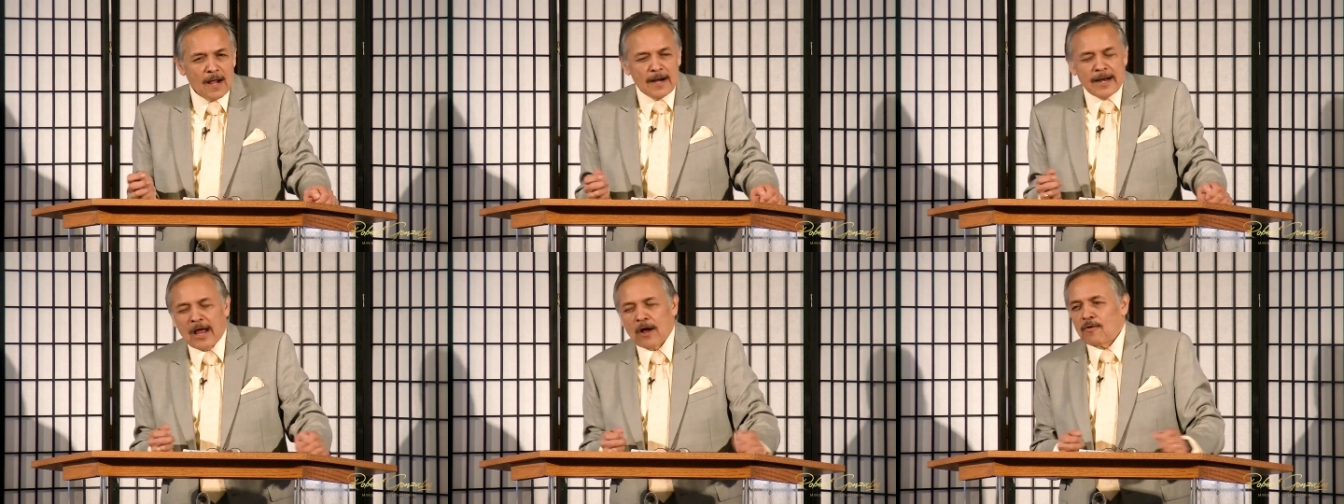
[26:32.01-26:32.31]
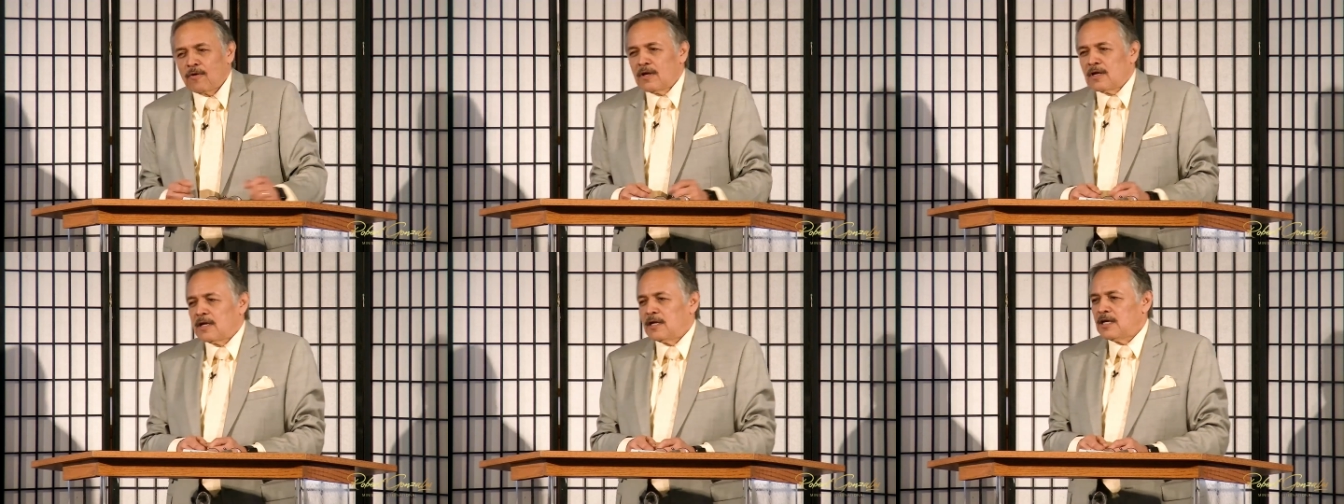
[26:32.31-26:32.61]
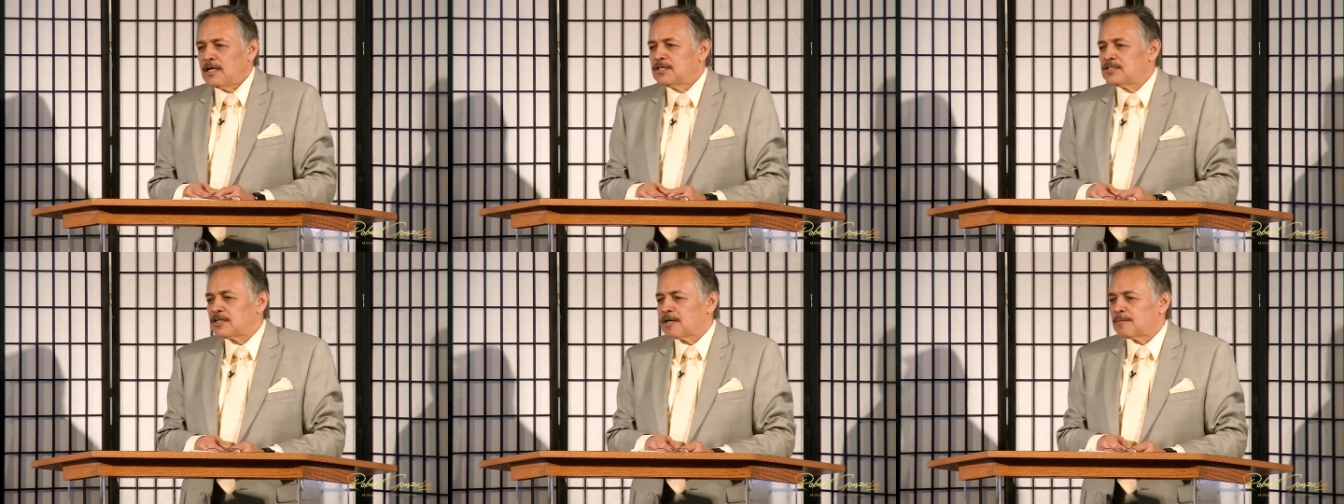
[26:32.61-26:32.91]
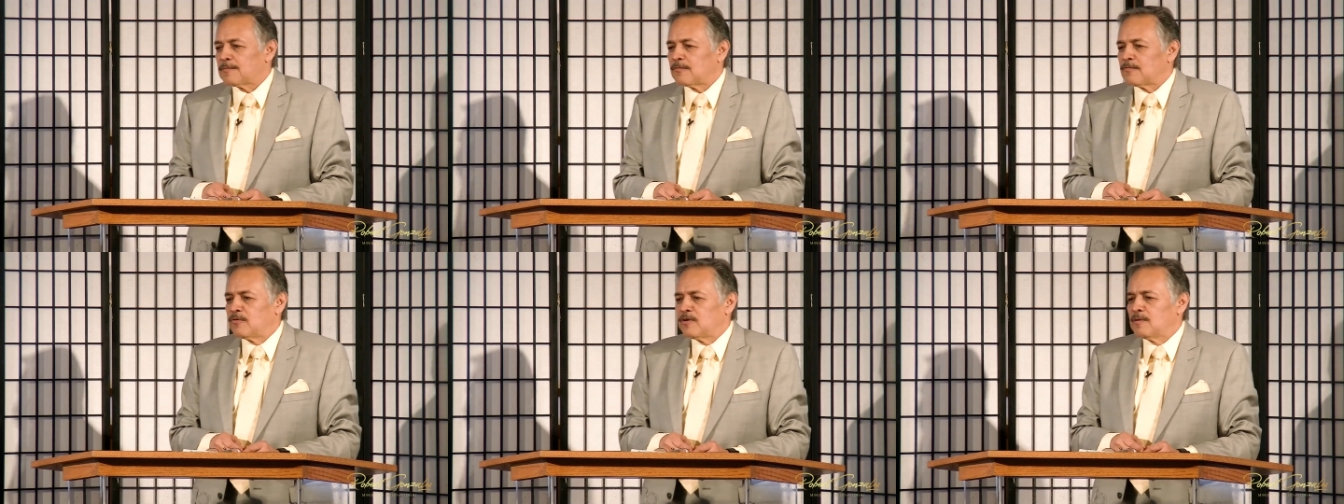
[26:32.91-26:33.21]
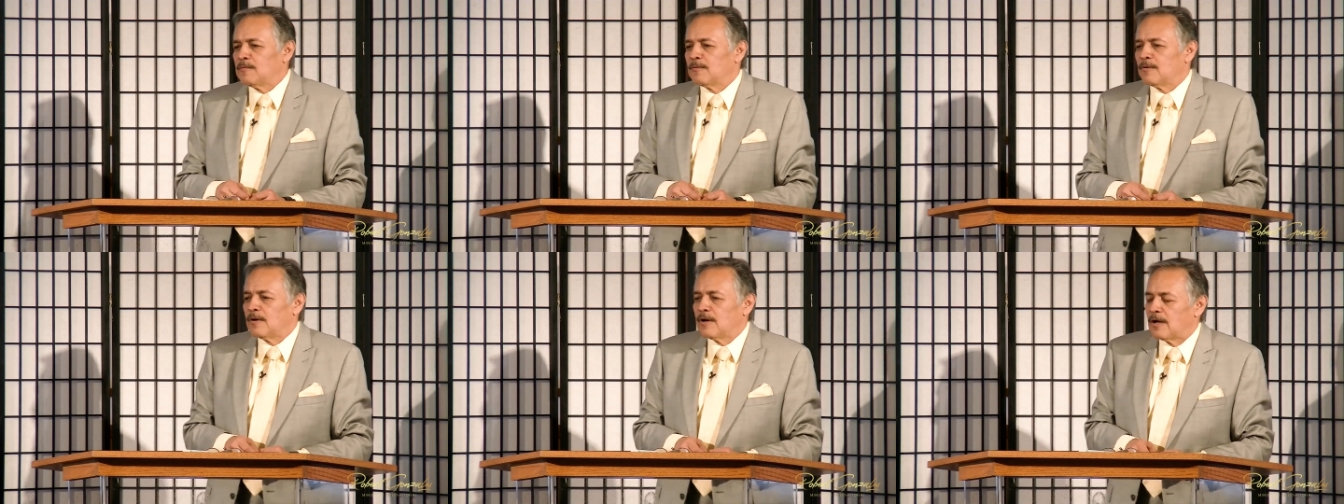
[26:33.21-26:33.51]
Now, Egypt
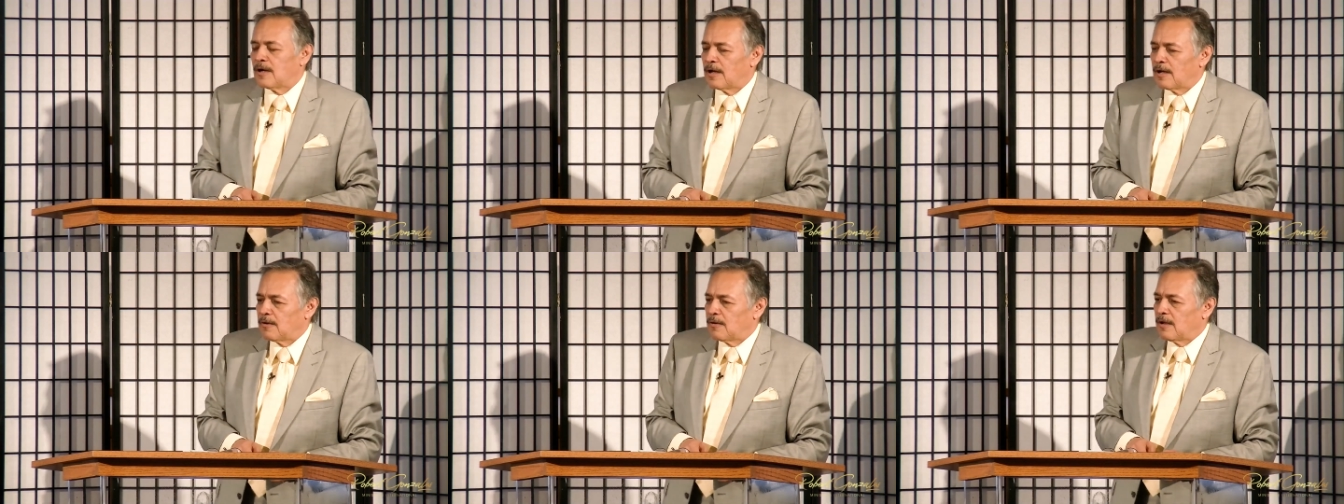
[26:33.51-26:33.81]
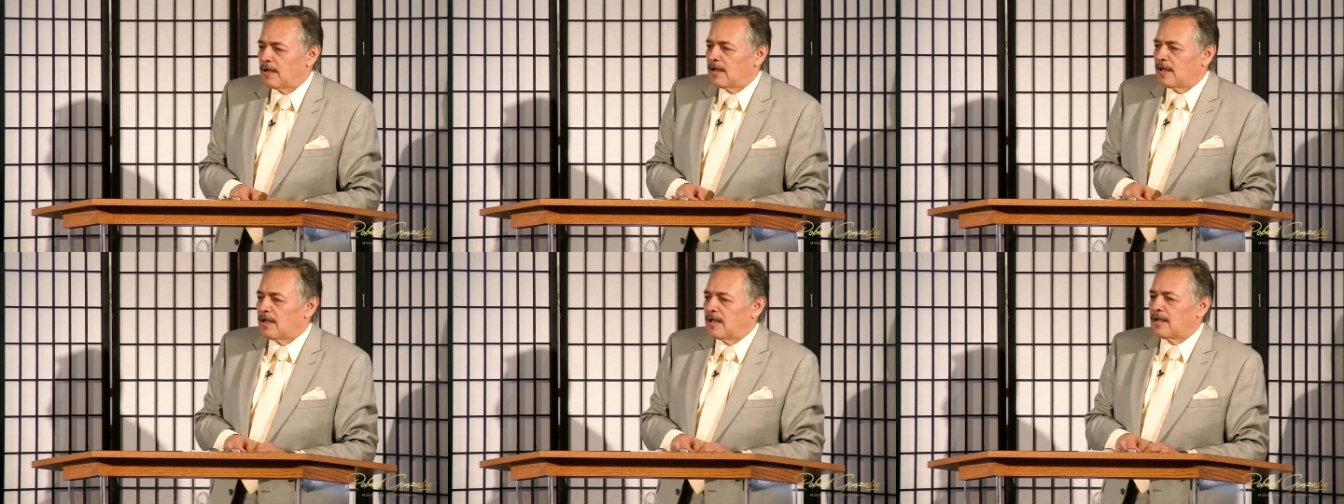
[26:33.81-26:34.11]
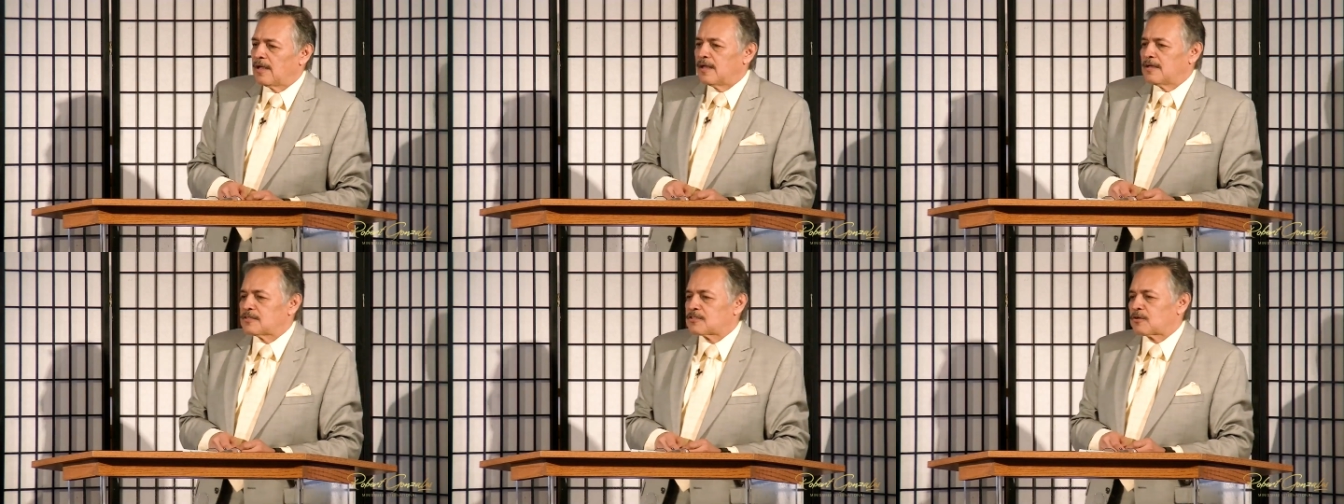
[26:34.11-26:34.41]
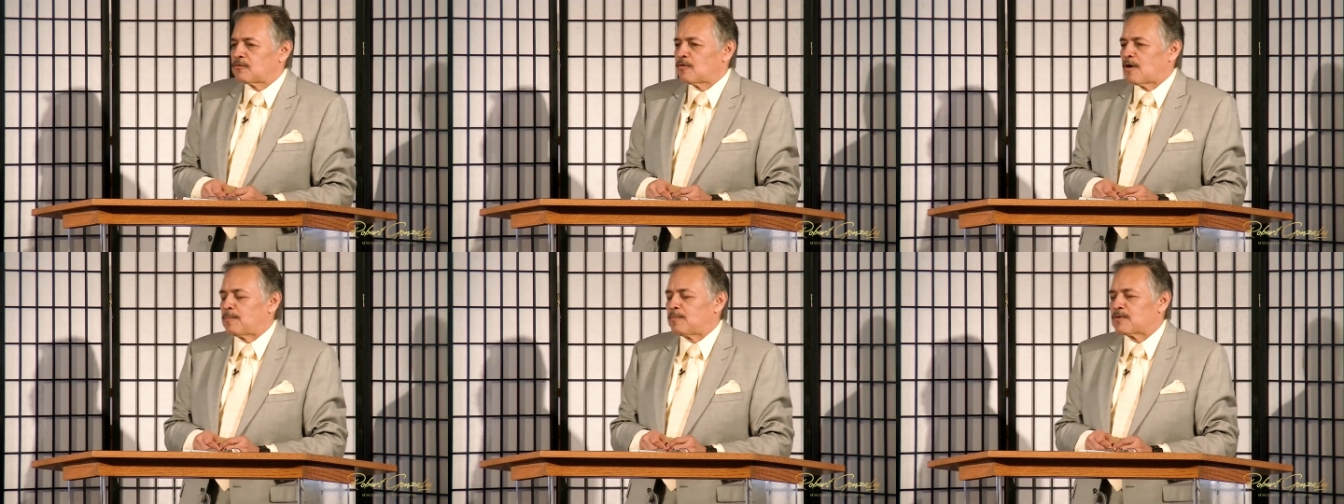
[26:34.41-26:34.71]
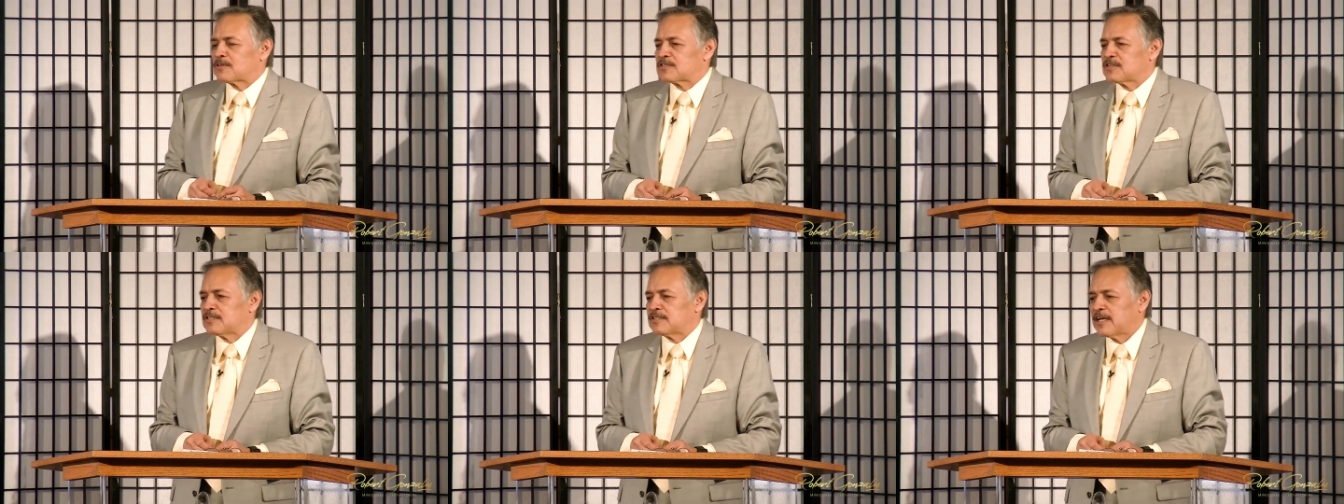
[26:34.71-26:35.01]
is a
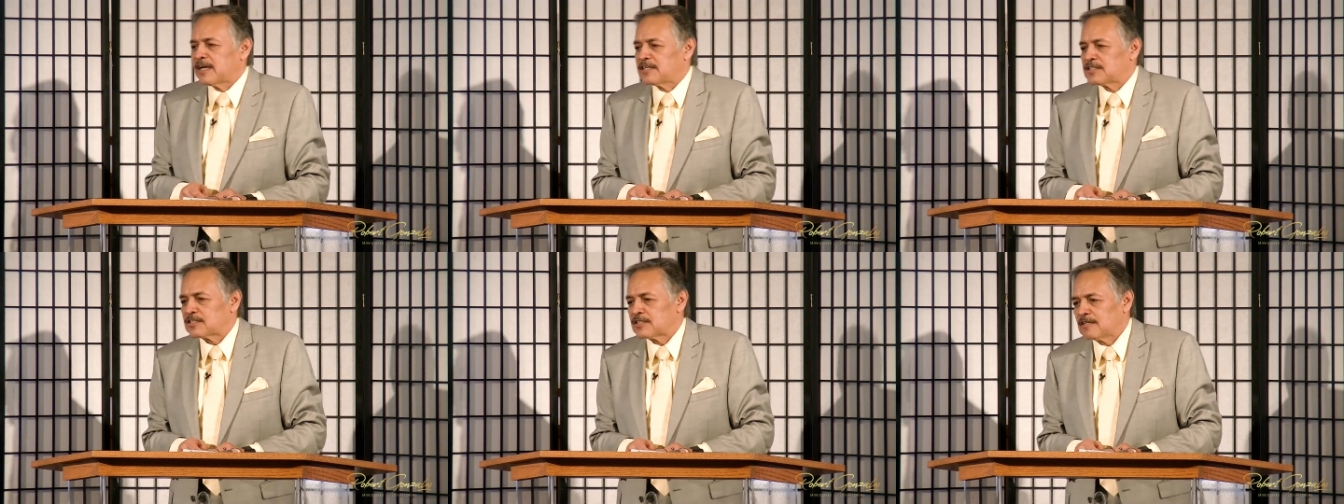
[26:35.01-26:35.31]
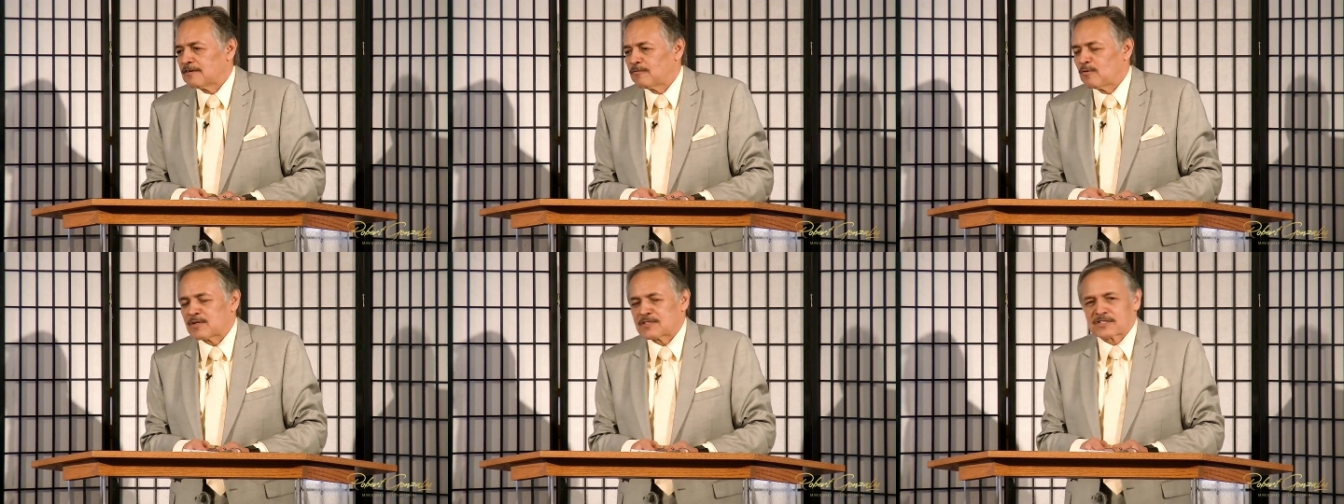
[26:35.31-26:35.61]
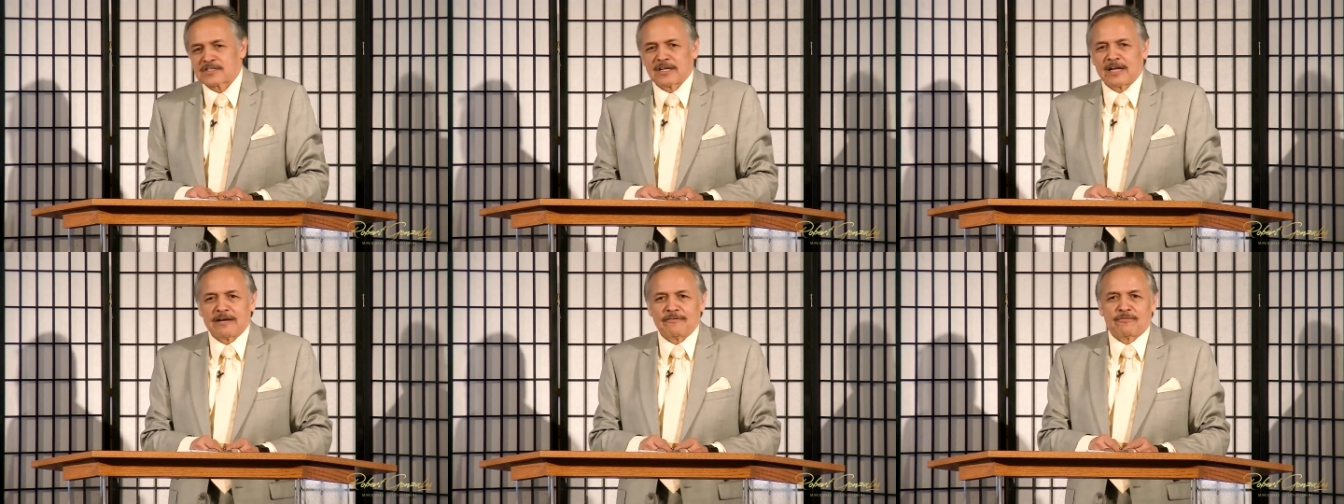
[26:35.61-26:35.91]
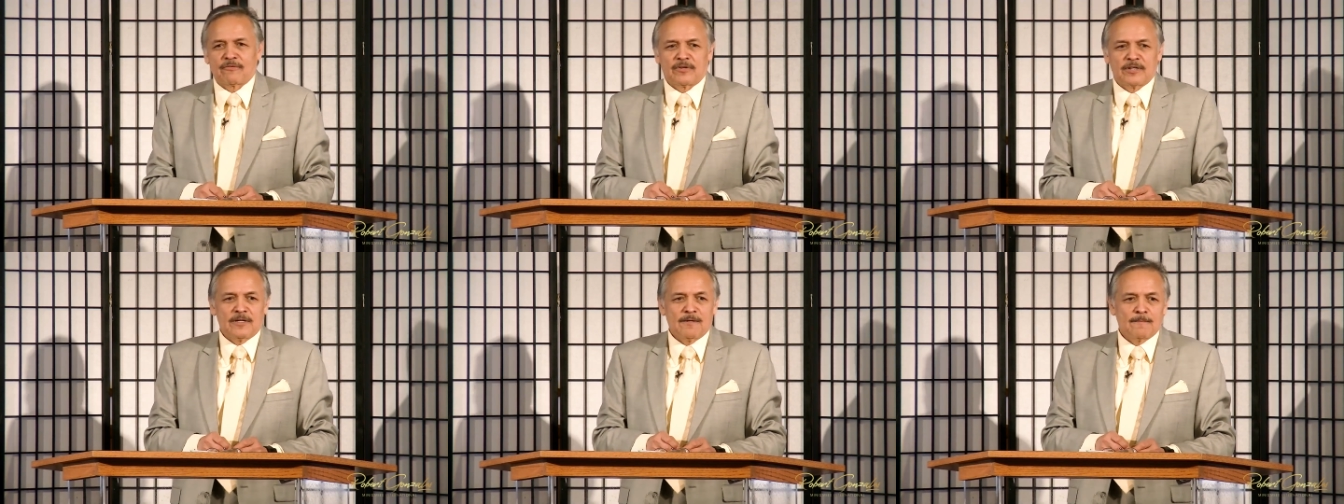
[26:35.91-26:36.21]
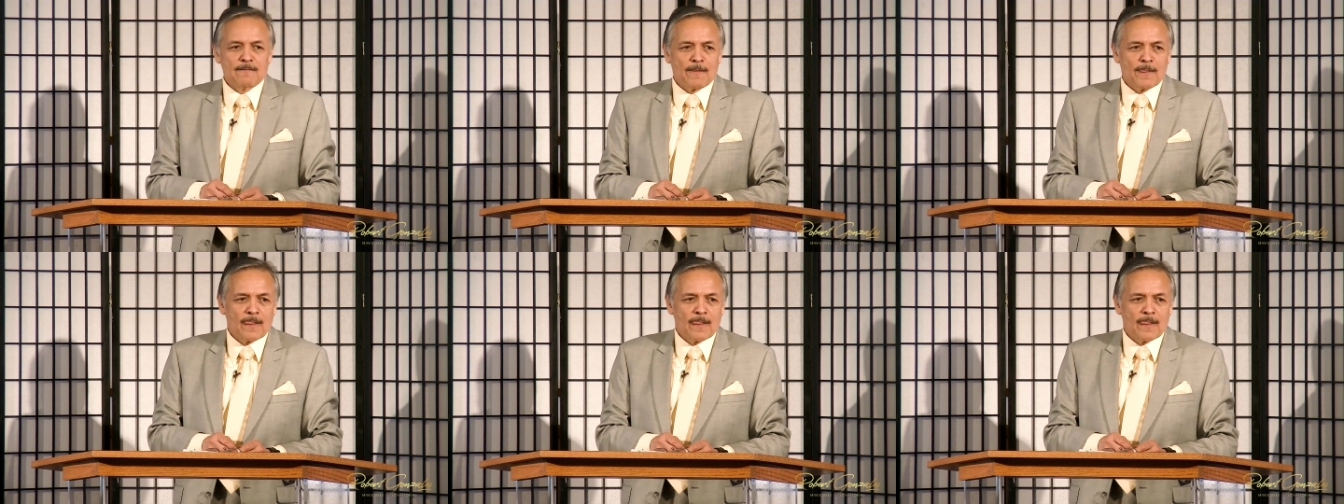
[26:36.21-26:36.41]
representation of what? Slavery.